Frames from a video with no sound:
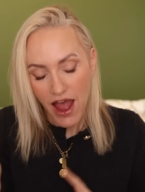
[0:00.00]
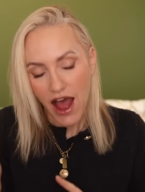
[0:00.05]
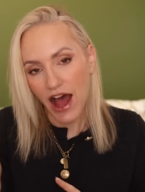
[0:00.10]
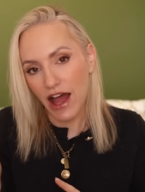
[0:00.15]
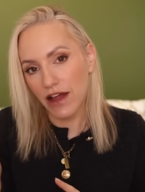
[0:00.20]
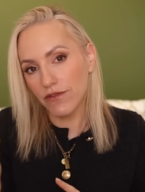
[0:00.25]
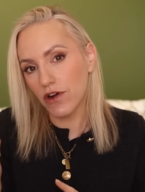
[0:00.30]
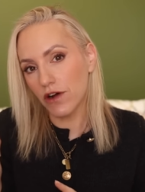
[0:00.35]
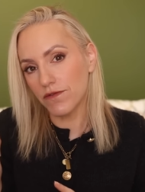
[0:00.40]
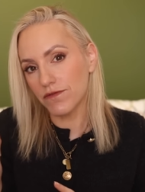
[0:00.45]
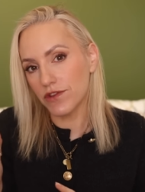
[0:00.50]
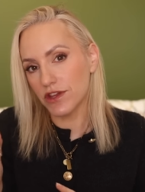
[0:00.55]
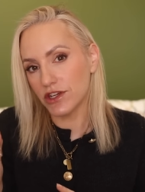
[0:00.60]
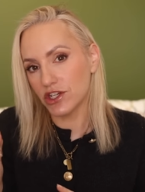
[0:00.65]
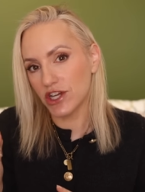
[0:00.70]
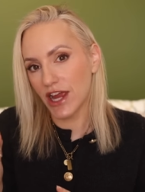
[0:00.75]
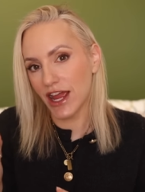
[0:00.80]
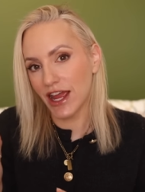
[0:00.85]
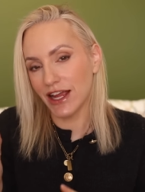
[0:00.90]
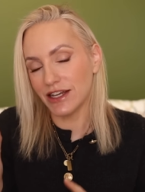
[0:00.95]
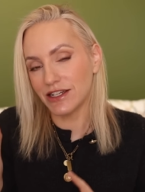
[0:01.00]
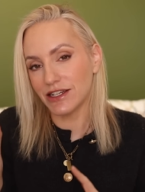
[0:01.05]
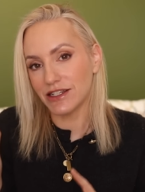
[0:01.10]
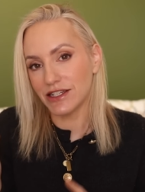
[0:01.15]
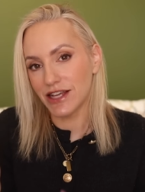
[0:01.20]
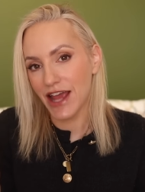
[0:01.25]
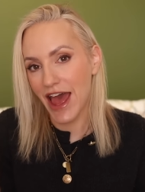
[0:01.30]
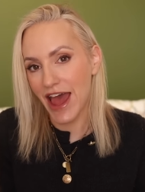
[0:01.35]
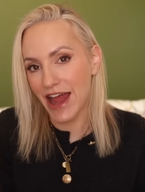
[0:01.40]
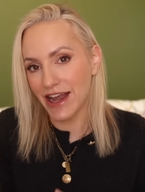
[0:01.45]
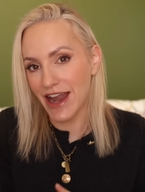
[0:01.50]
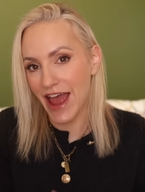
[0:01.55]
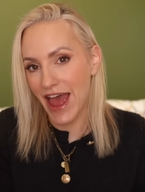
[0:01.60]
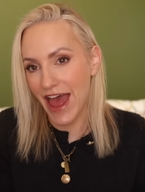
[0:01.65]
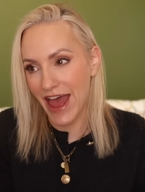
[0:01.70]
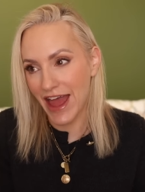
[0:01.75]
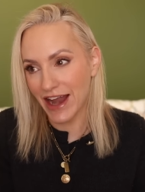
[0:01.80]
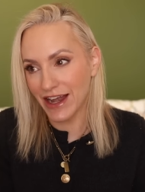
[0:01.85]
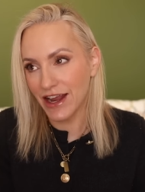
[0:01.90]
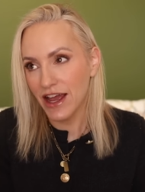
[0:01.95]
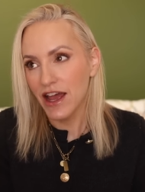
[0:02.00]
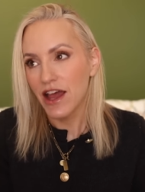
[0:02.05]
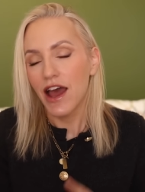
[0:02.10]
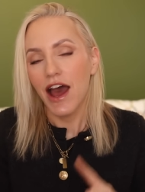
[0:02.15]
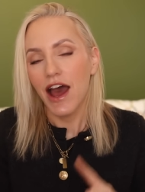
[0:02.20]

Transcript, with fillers: I've gone for the shade 10N.